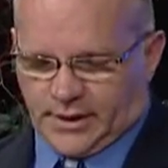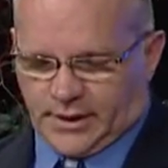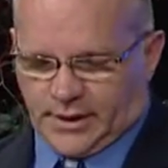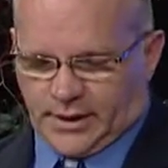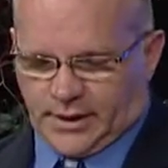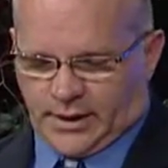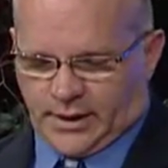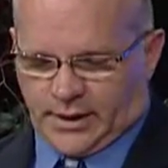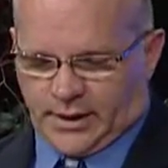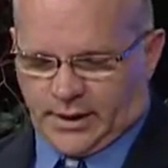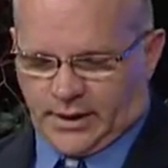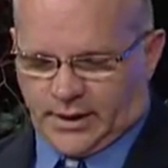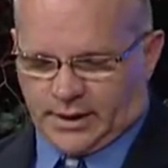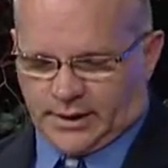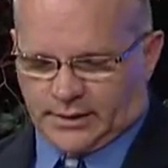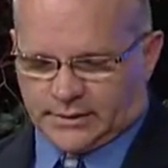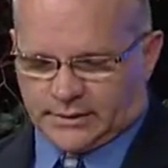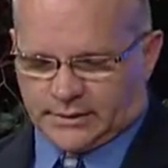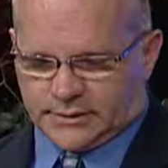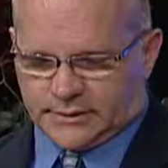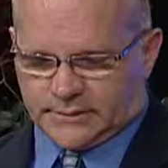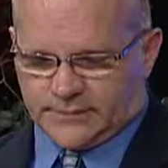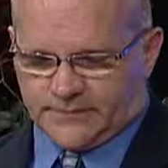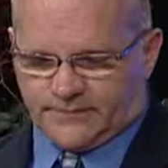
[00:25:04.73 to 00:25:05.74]

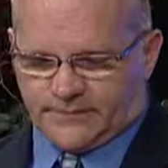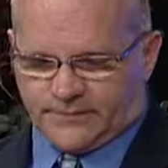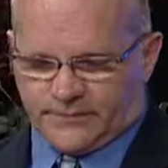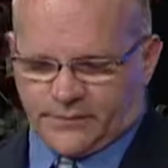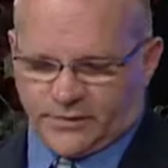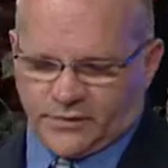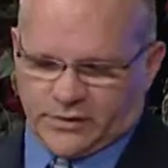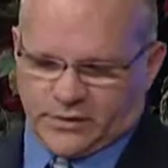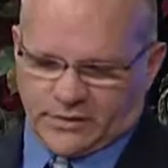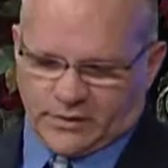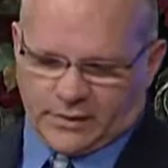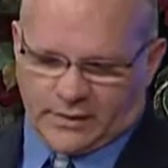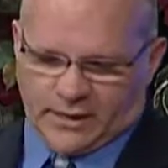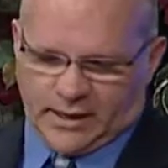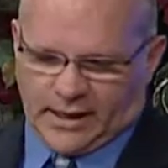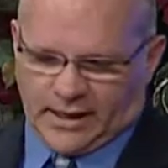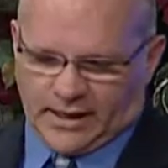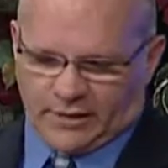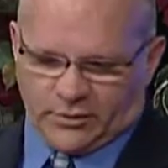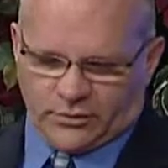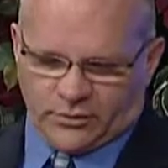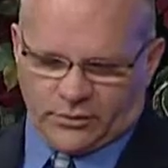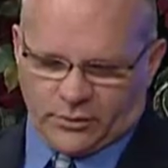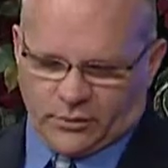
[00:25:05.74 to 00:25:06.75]
And I
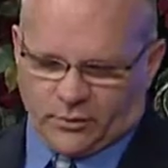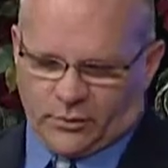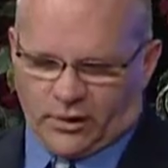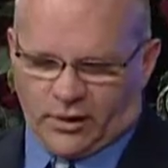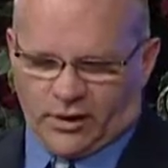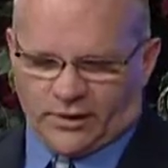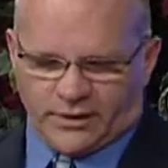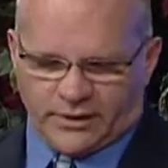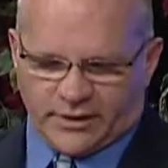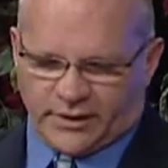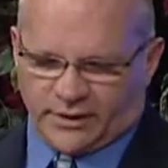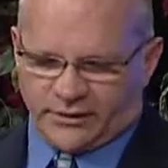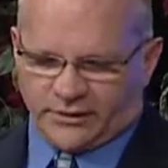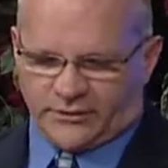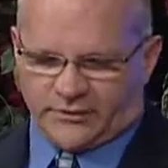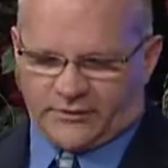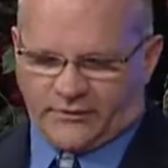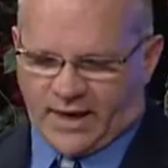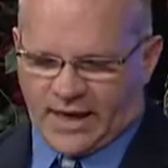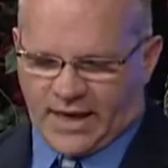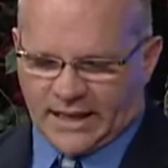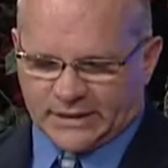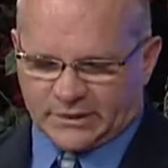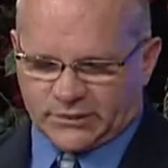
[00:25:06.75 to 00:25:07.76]
don't know all the other
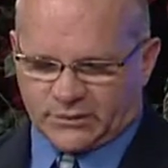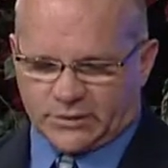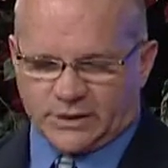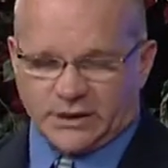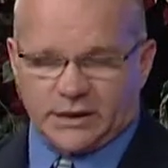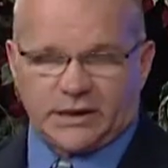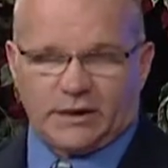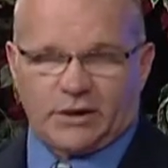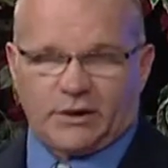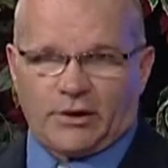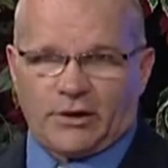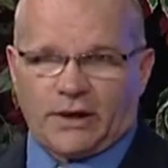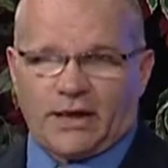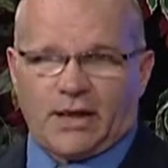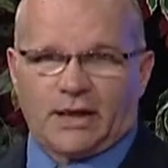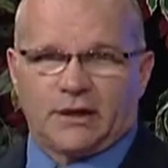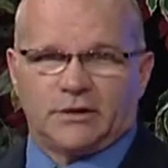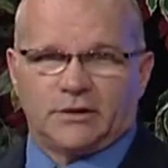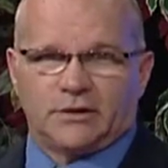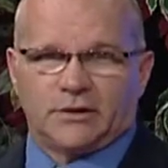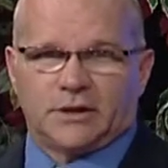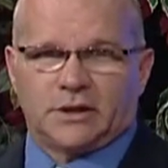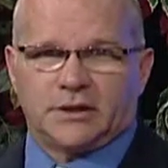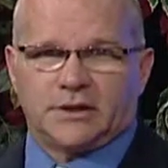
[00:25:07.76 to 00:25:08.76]
factors in there. I got to
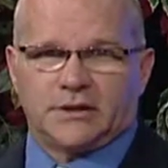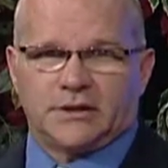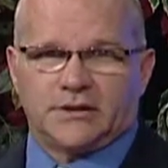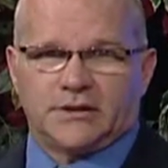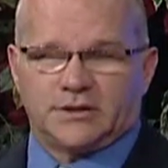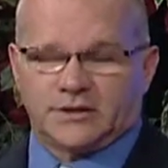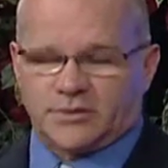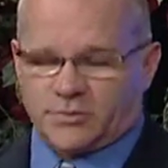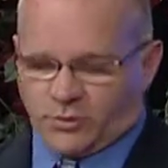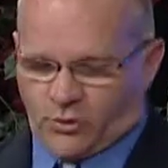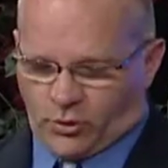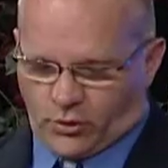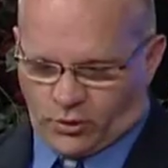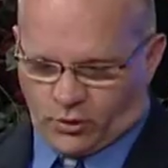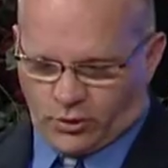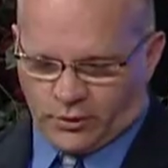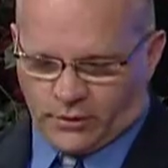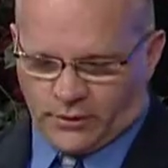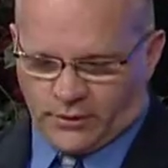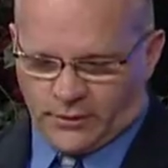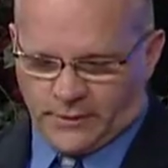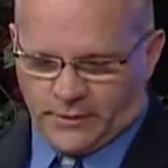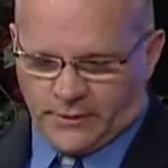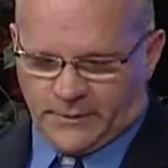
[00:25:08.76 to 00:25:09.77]
look into this
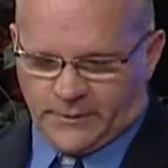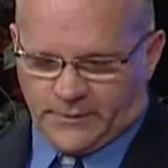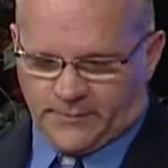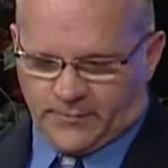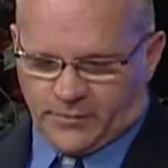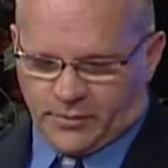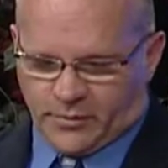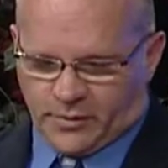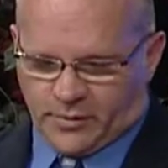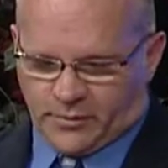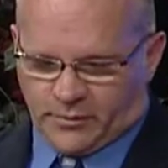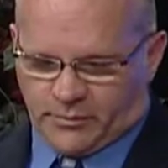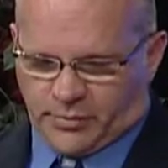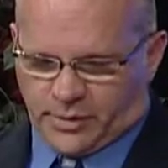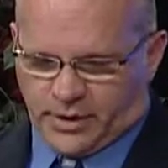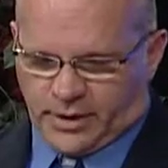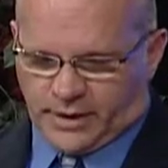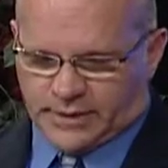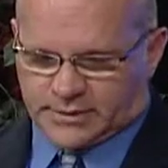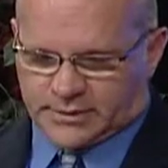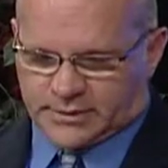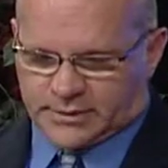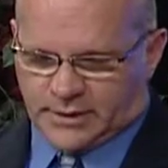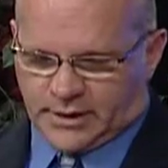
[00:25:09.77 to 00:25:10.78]
more.
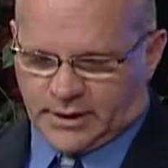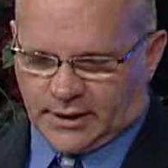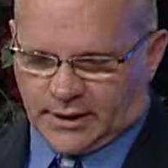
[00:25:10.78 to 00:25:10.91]
But